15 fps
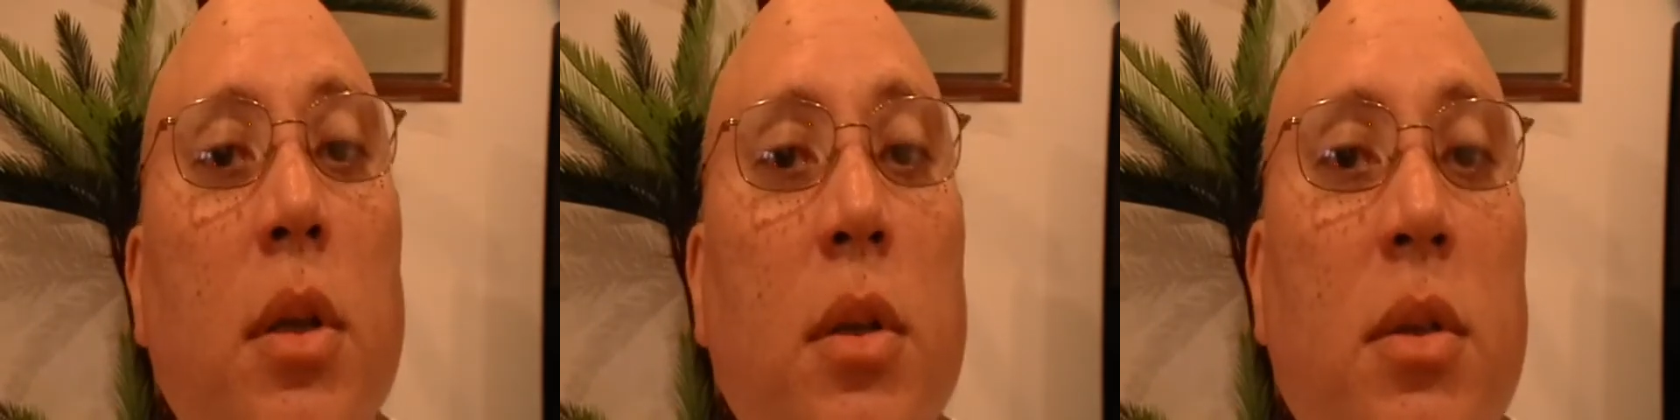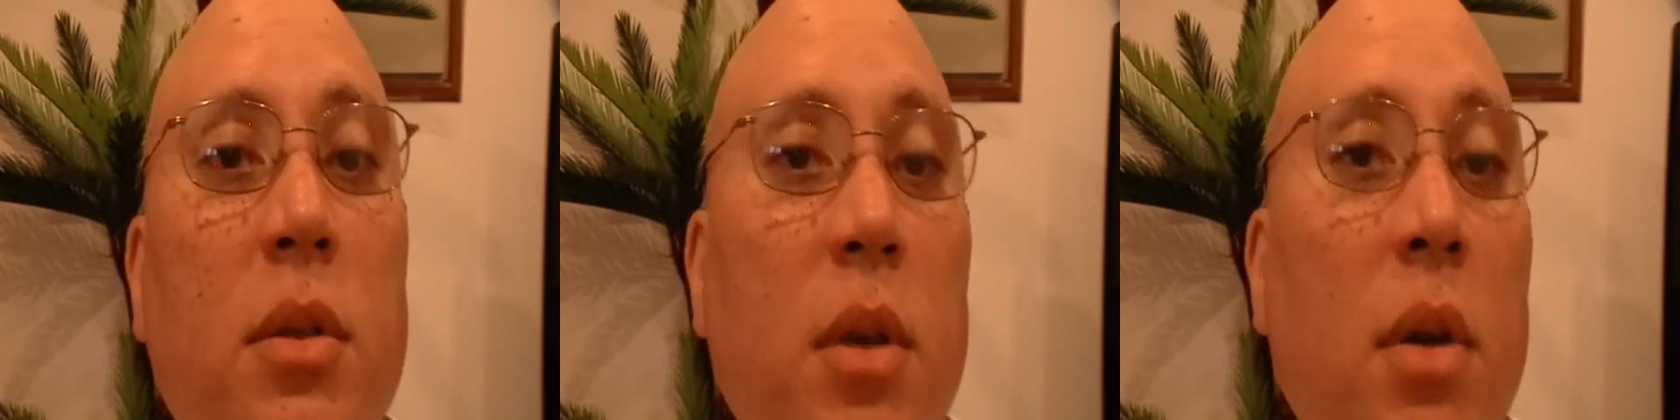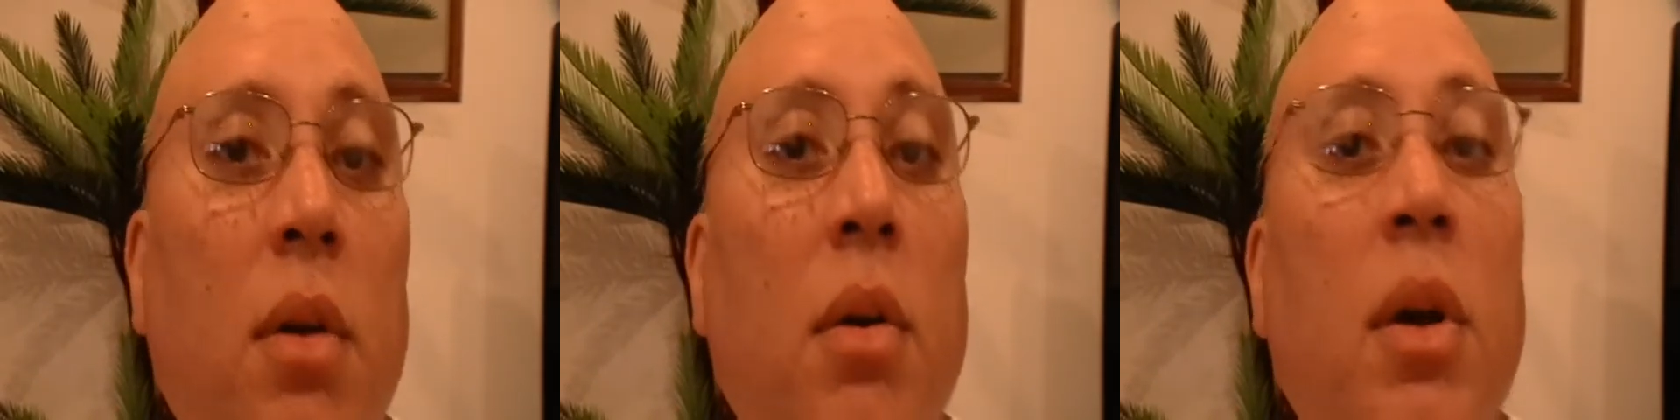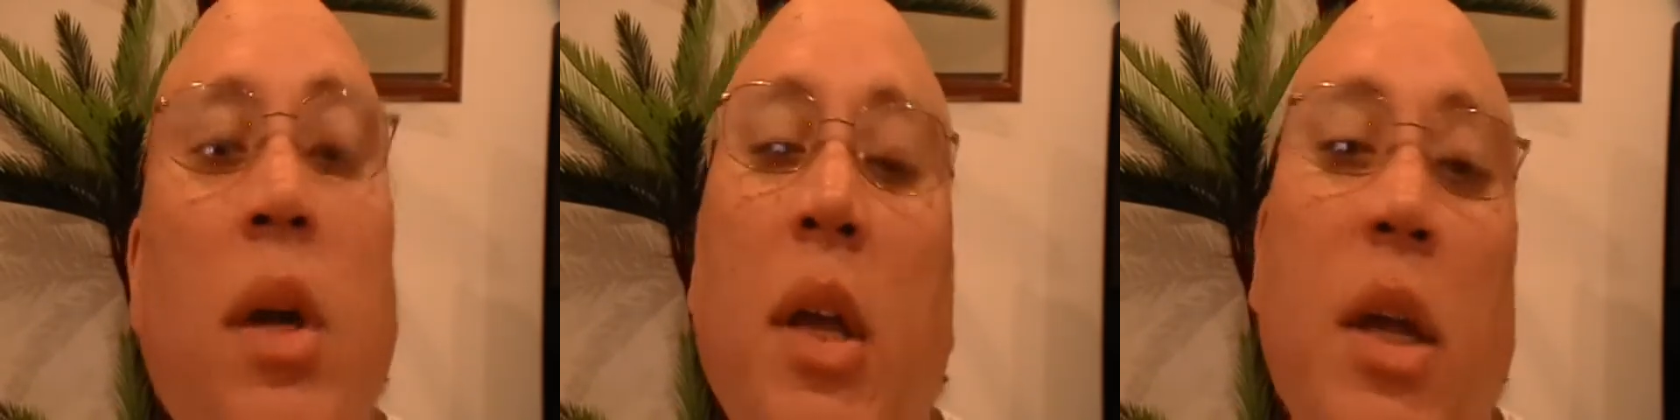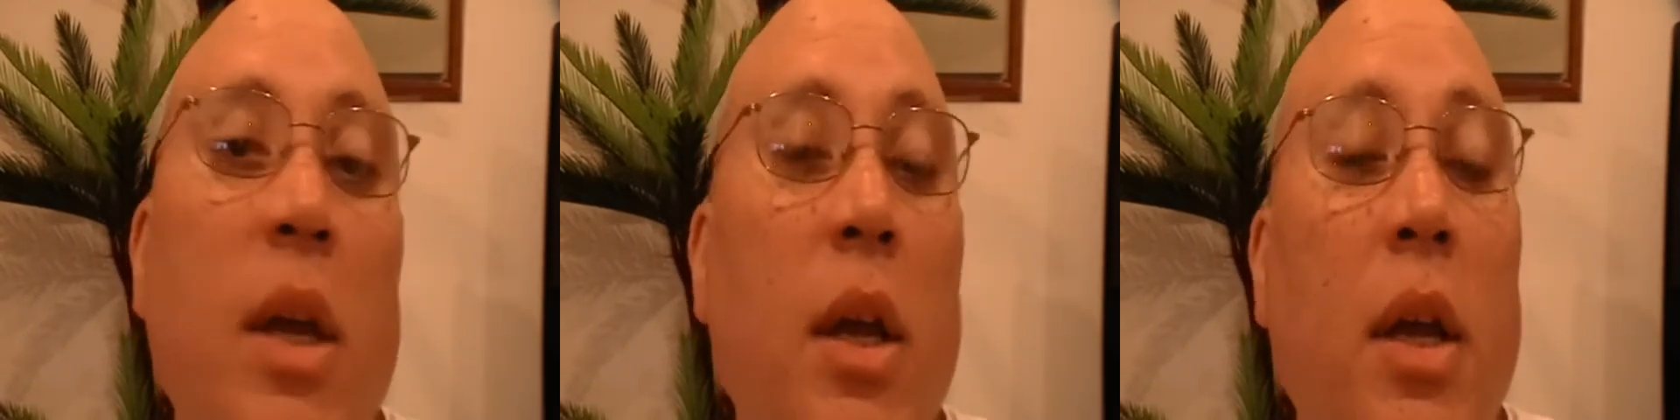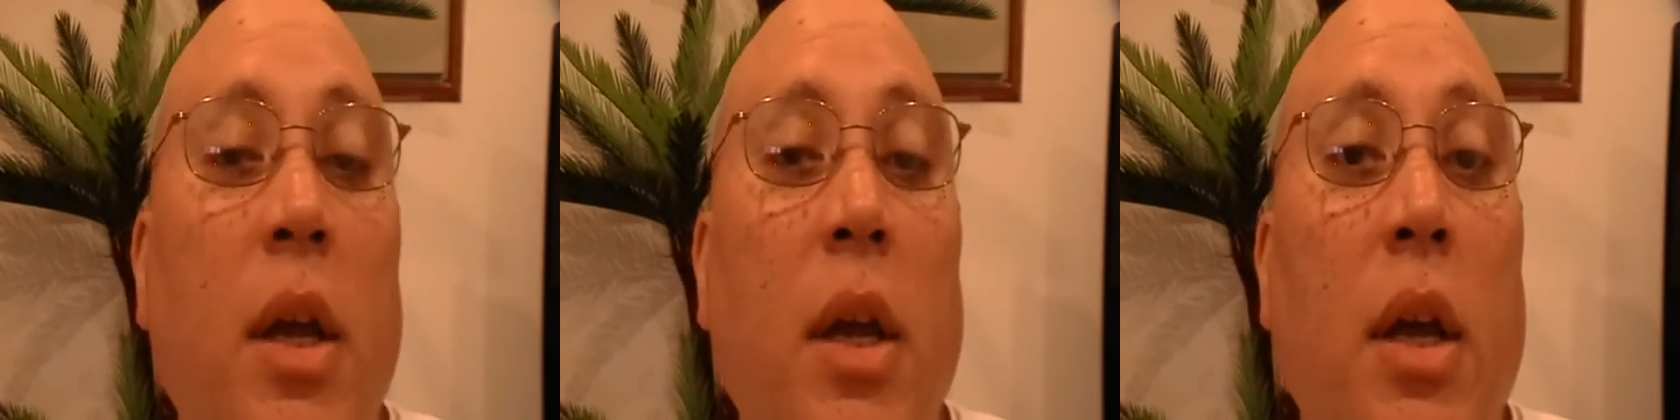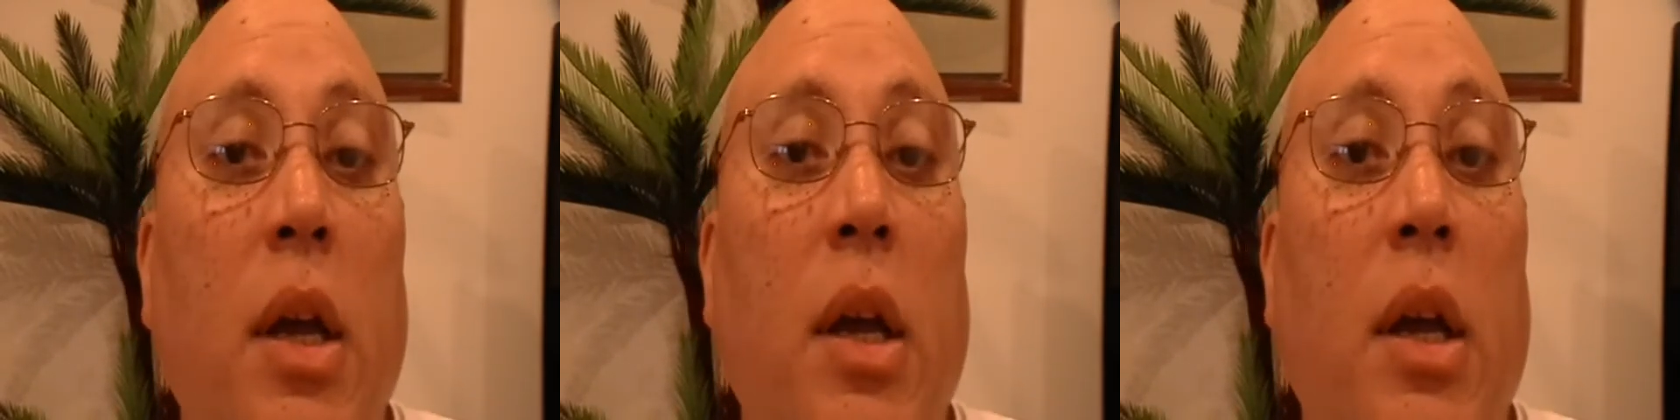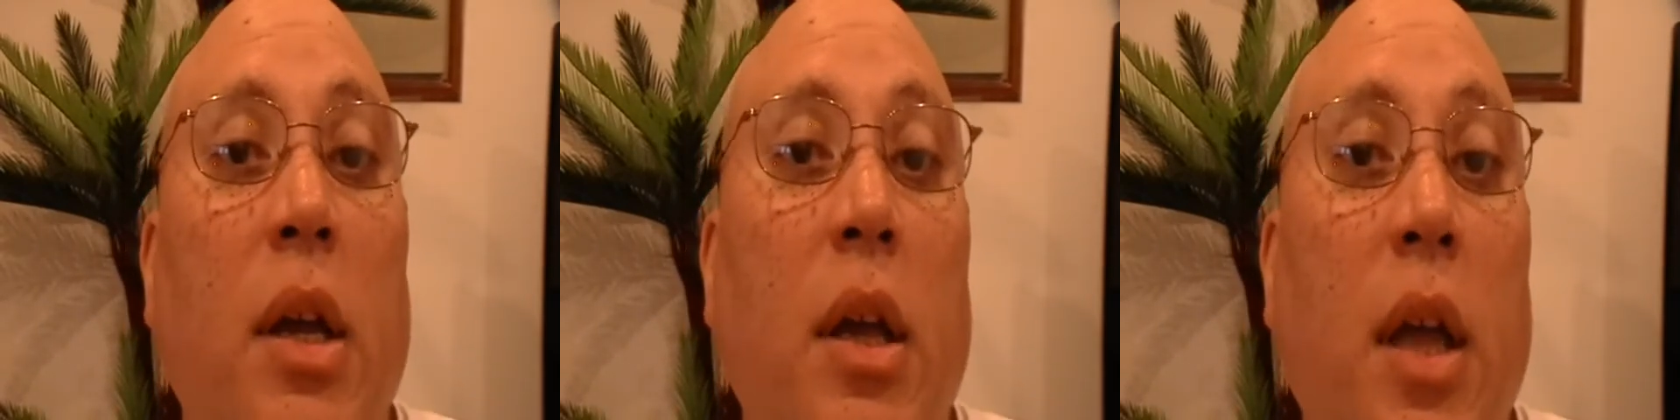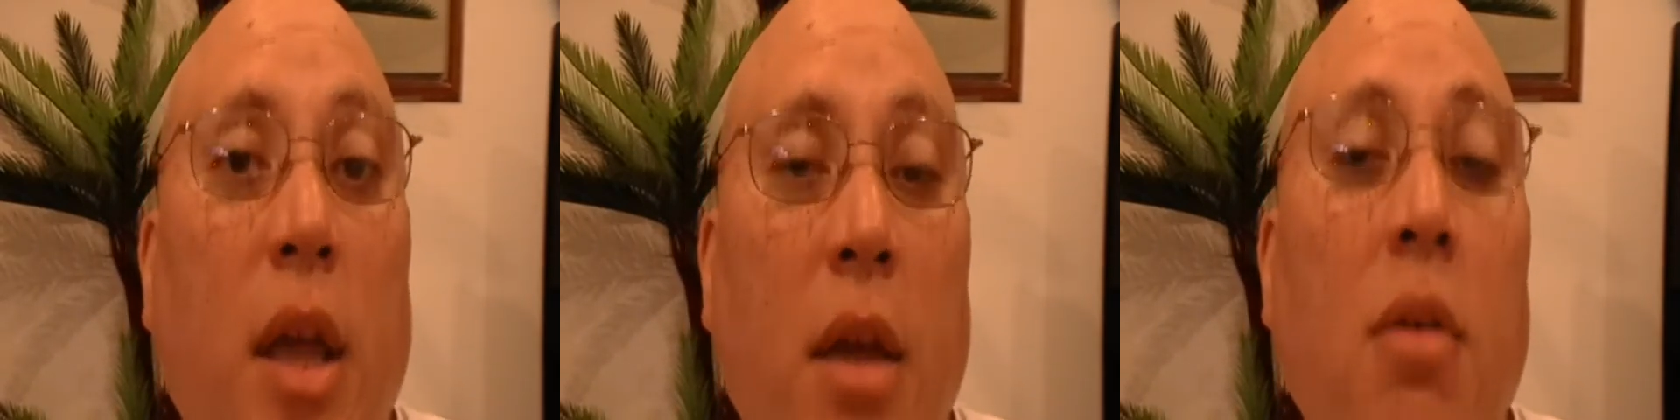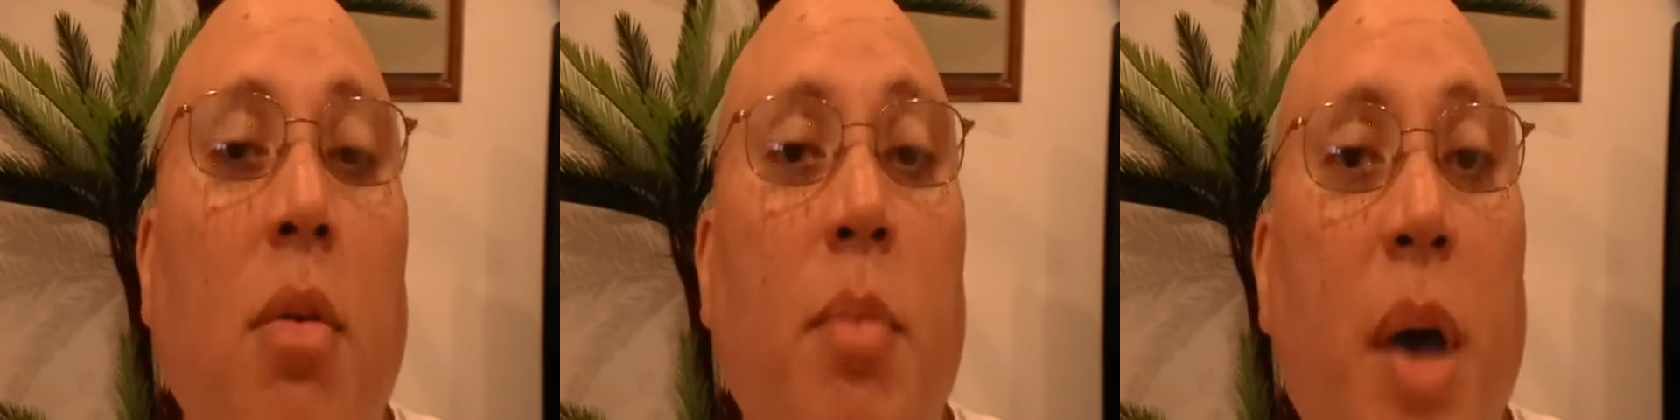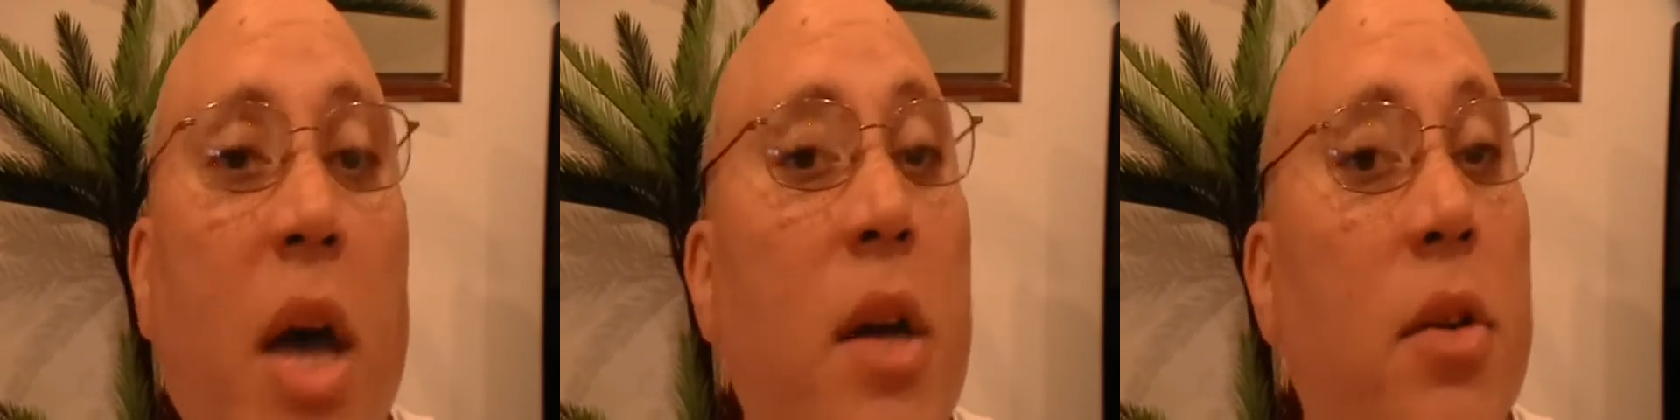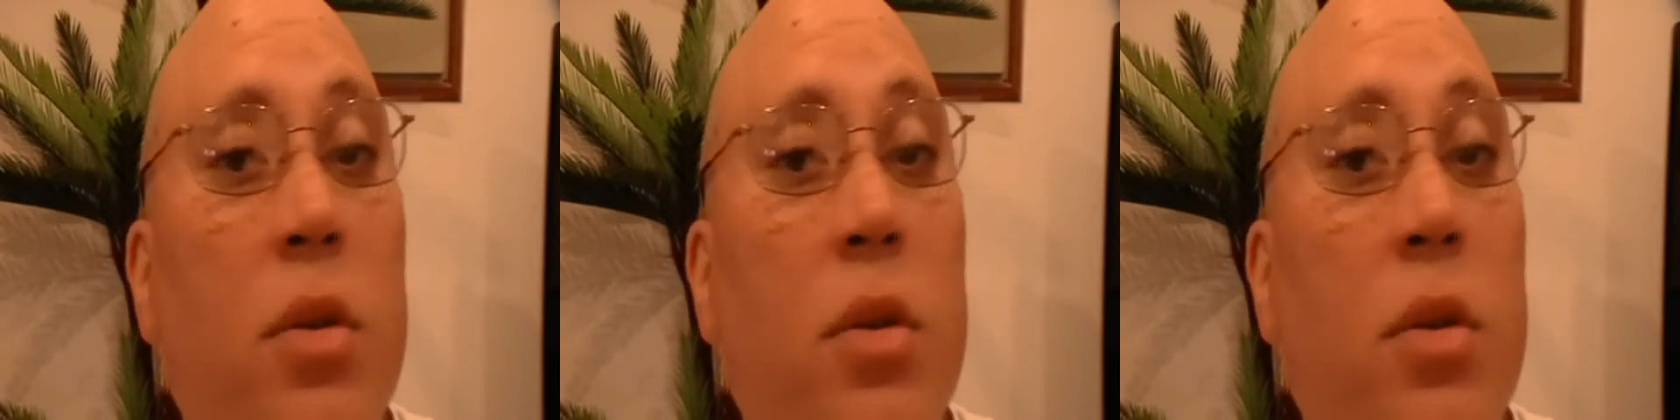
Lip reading: So everybody